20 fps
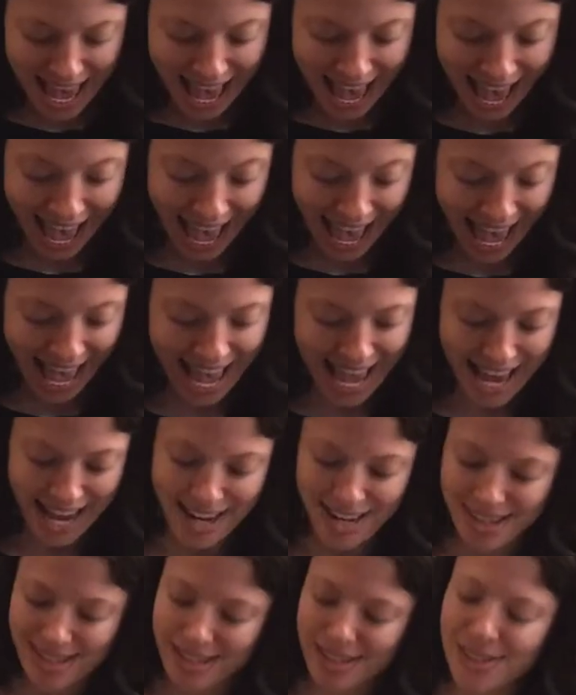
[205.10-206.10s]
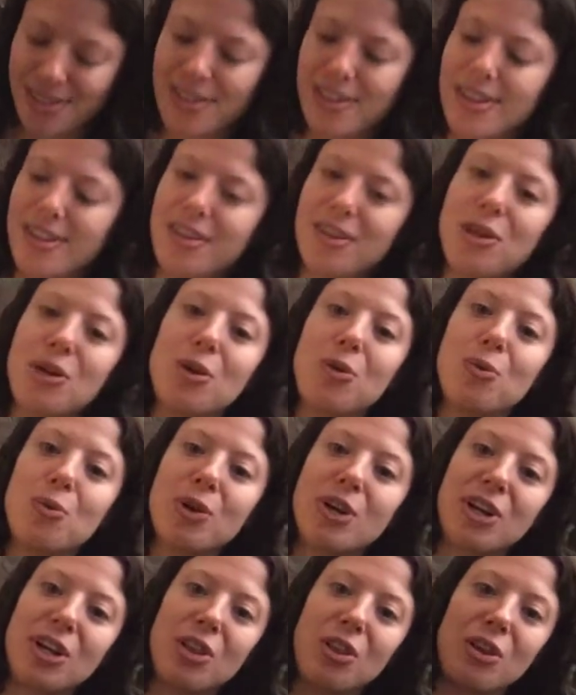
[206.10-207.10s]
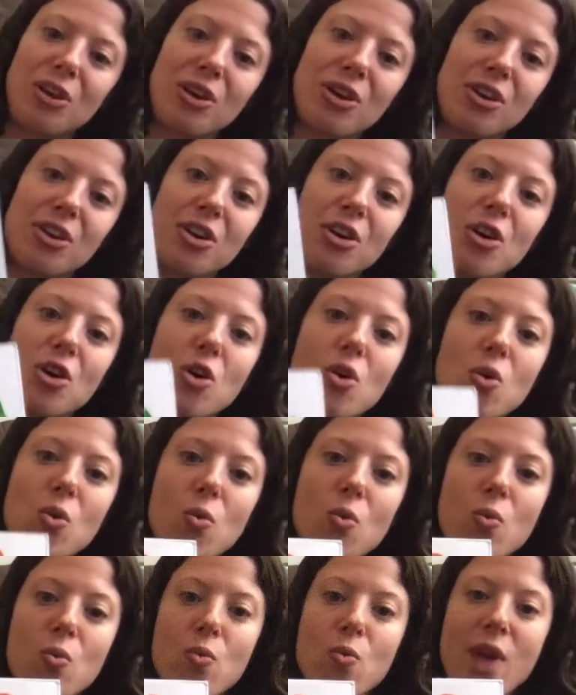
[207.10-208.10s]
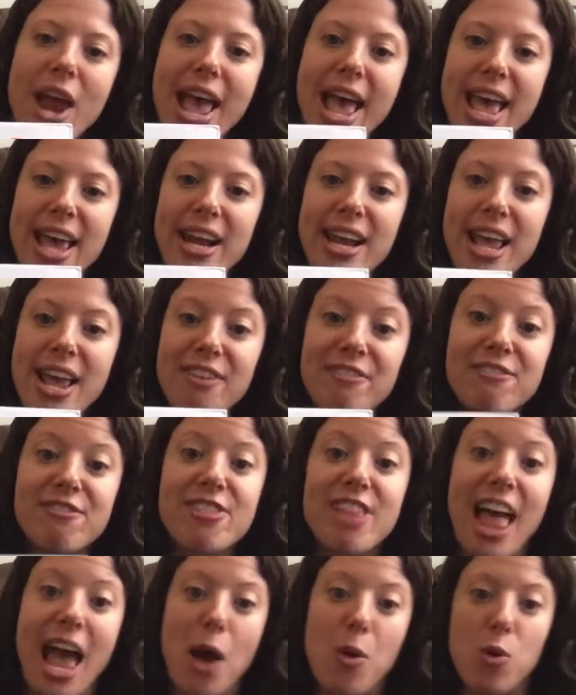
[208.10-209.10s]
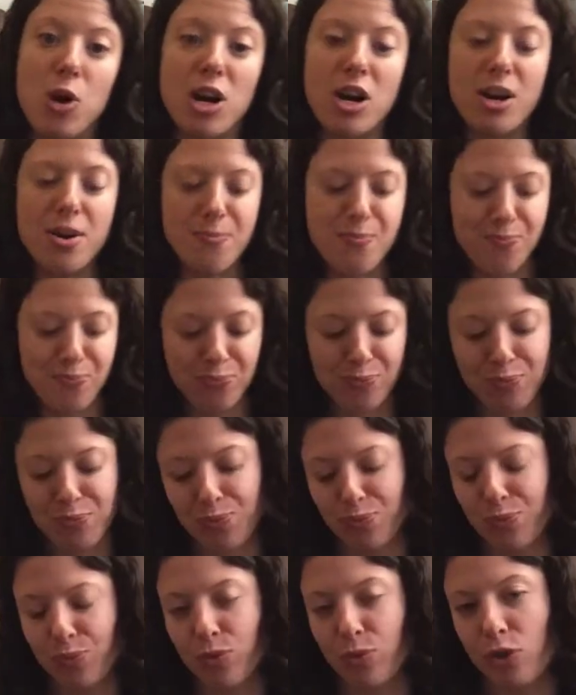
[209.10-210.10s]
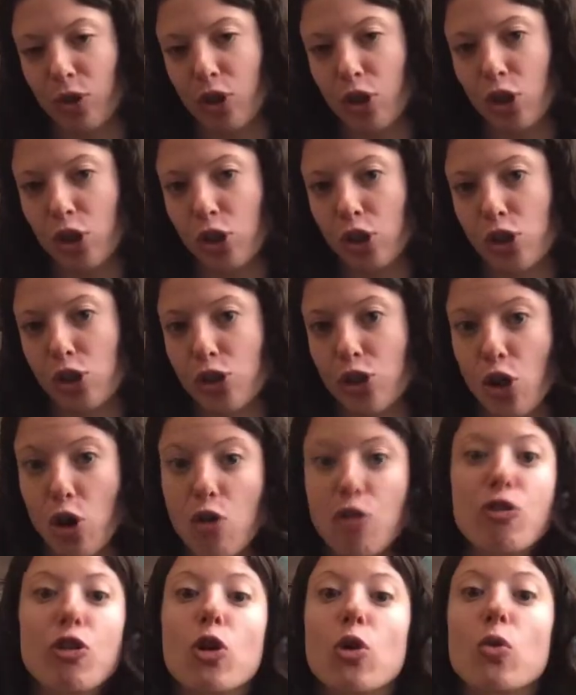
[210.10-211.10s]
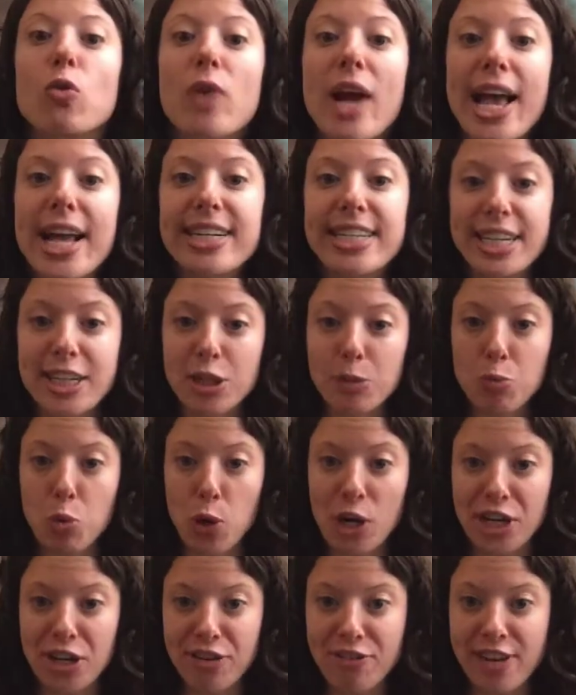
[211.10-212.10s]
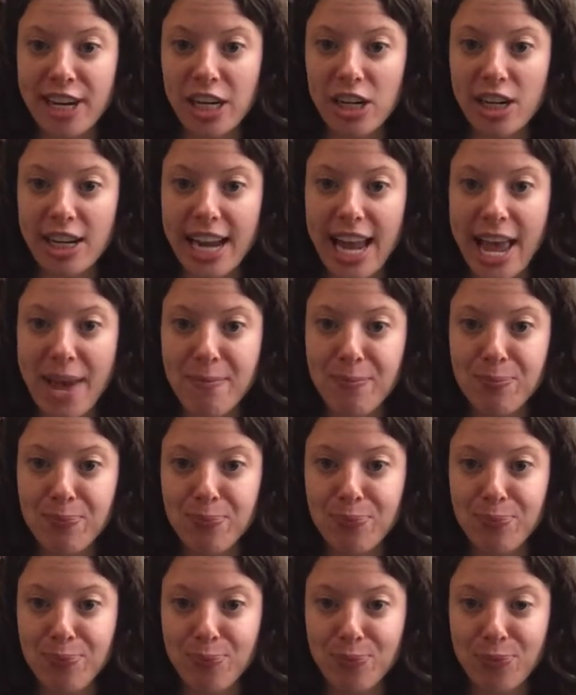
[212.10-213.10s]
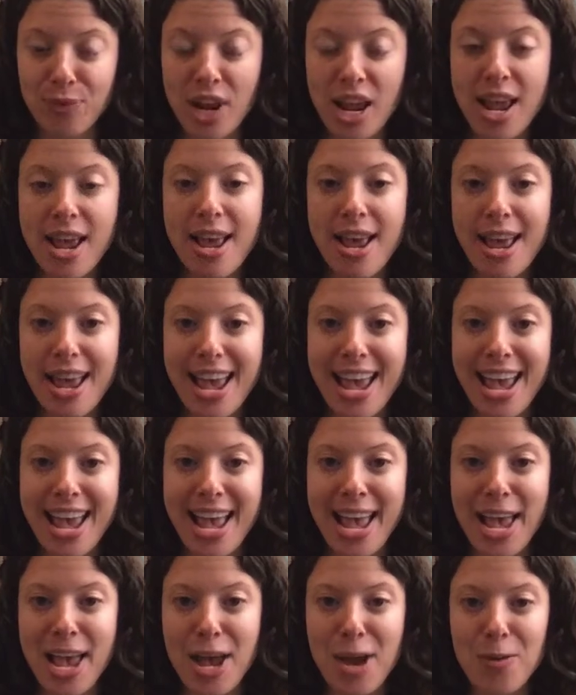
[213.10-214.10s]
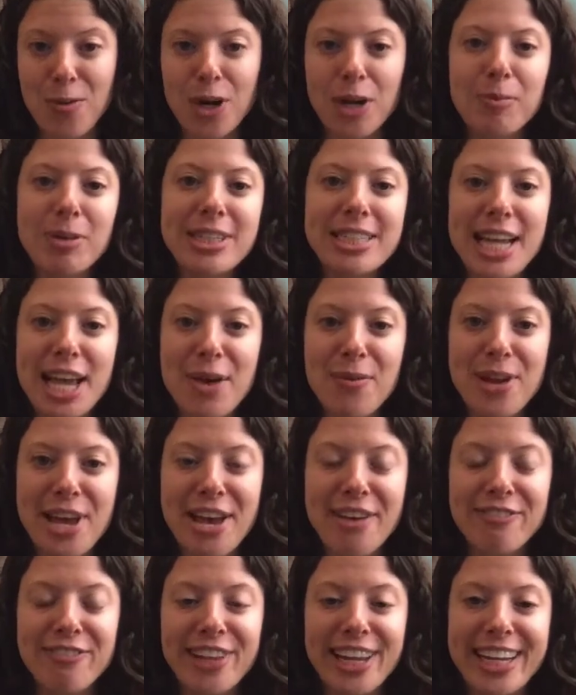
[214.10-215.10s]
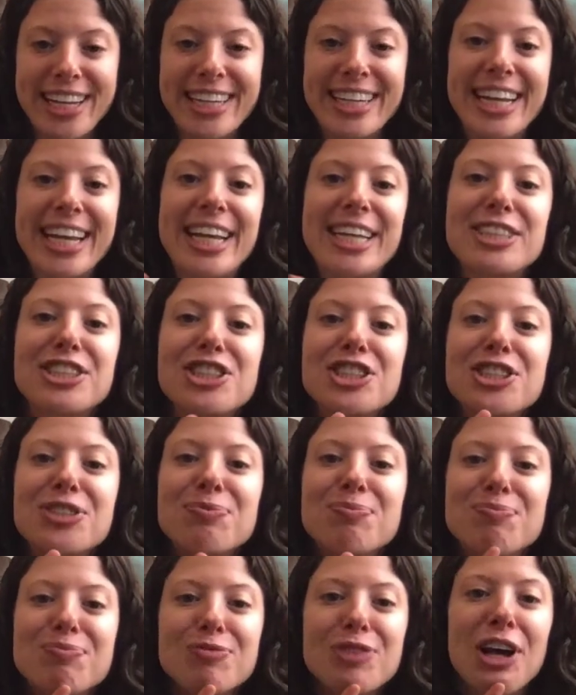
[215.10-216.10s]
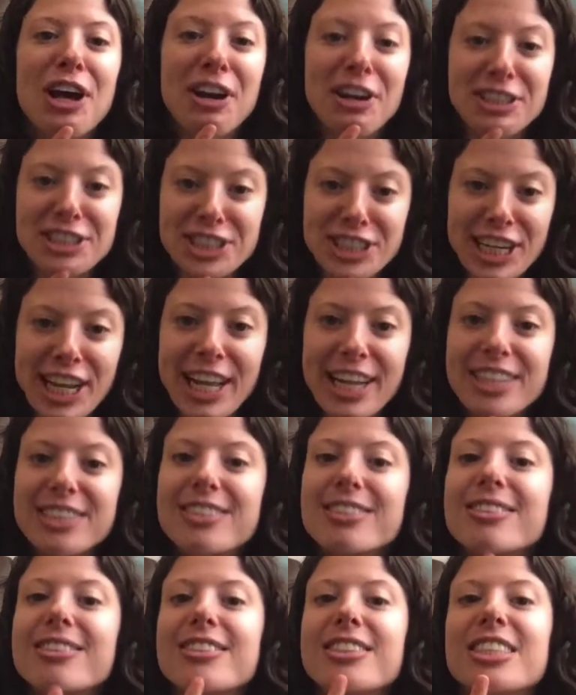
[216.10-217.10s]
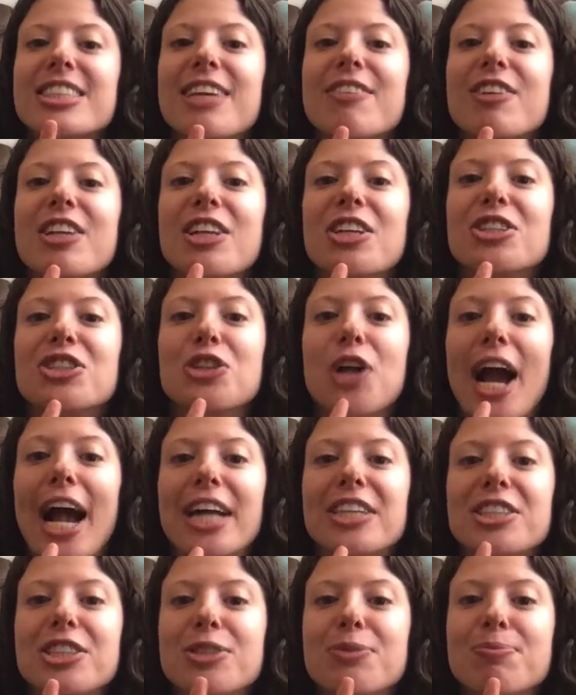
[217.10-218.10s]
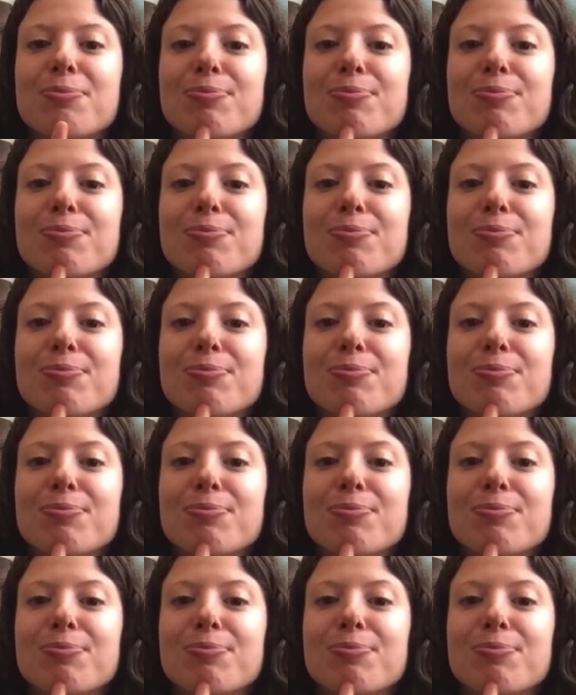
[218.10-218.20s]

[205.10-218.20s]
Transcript: And we're going to learn red and flower. So for red, take your pointer finger again. And we're going to pretend we have like an itch on our chin. Just give a little scratch.